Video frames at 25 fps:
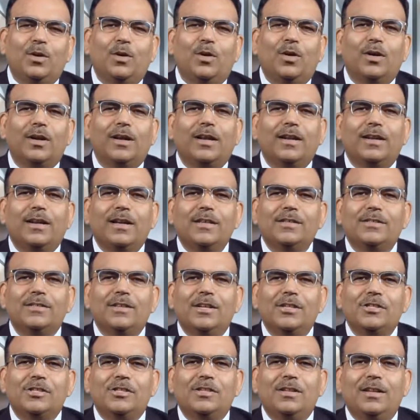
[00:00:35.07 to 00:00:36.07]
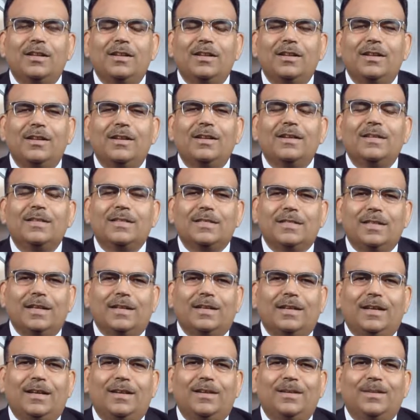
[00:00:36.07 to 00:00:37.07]
organizational
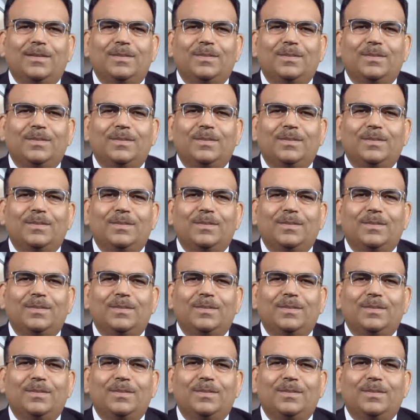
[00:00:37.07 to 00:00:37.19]
setting.